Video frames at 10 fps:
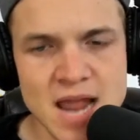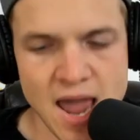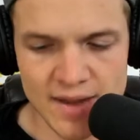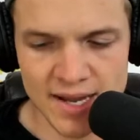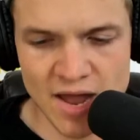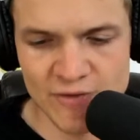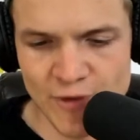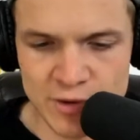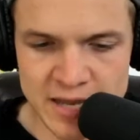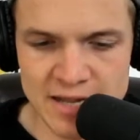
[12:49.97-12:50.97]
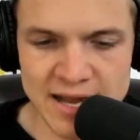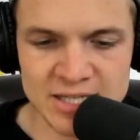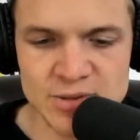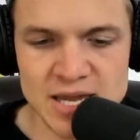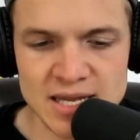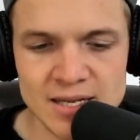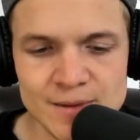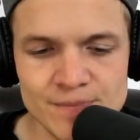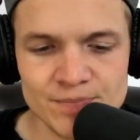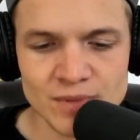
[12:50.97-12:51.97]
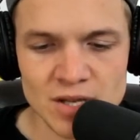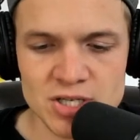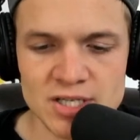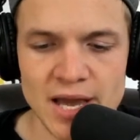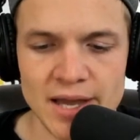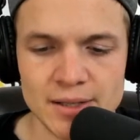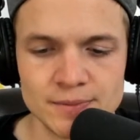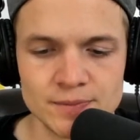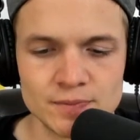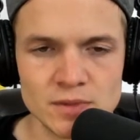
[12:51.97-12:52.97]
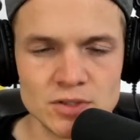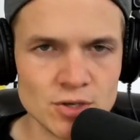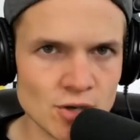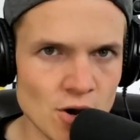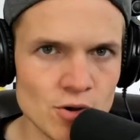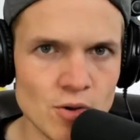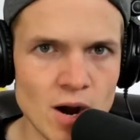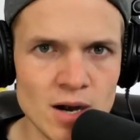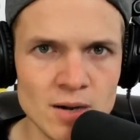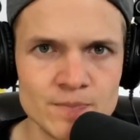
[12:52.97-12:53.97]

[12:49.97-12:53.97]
And I get on the phone with Katie the next week and she's like, so do you know who you are?